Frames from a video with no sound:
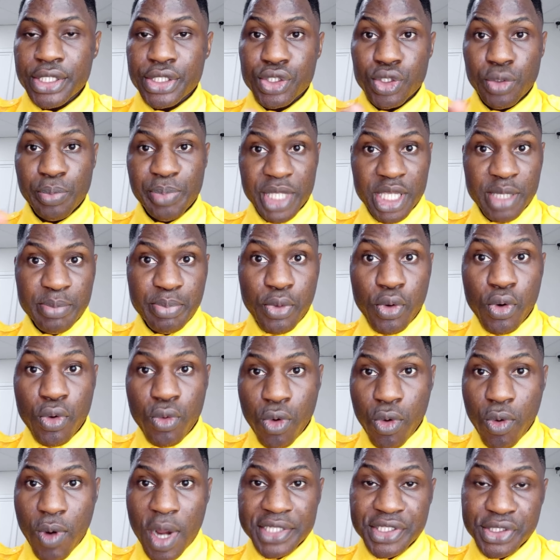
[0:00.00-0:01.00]
to people
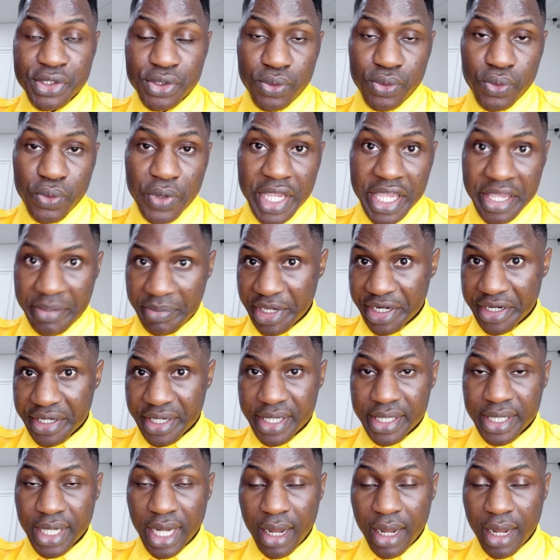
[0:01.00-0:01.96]
who want to immigrate